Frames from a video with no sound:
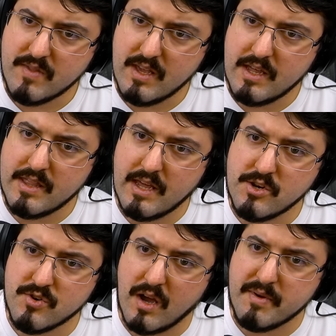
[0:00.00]
and then
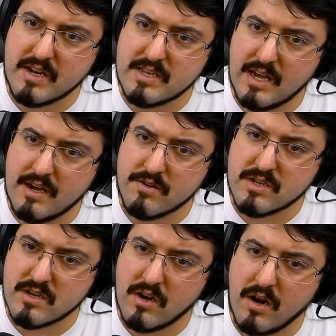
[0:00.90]
dropping down
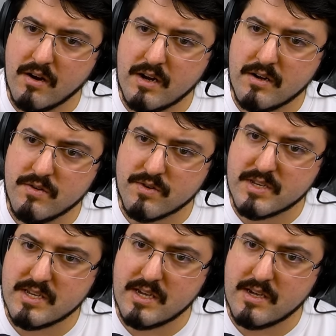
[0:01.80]
to Chara or
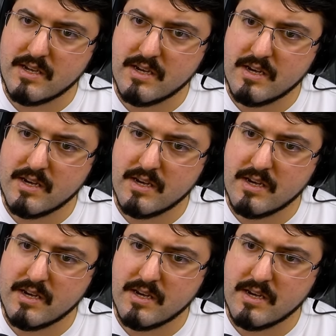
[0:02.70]
C.